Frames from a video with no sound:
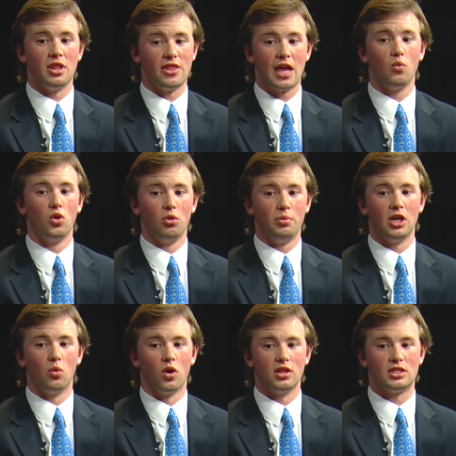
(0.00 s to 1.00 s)
they will be a
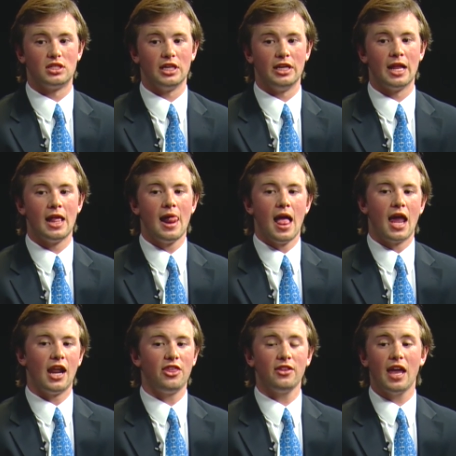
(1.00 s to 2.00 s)
1 seed, and
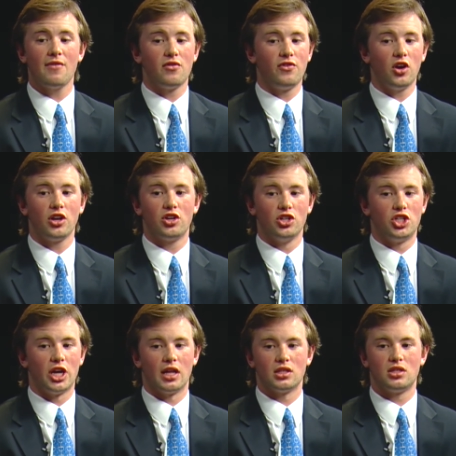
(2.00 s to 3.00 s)
I think they have a very good
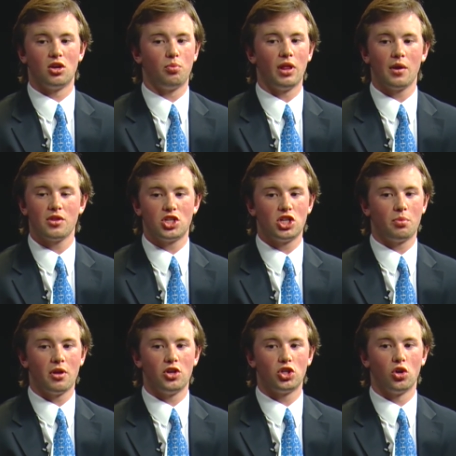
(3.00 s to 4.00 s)
chance. They're playing with a chip
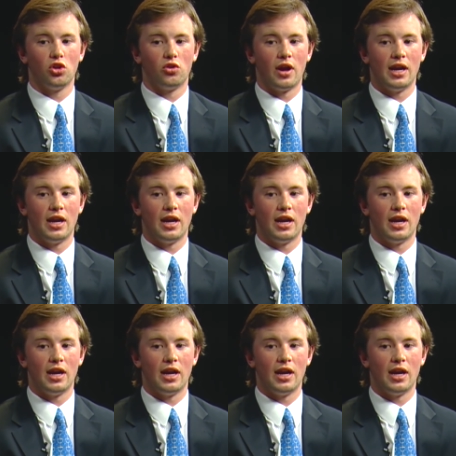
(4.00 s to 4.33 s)
on their shoulder right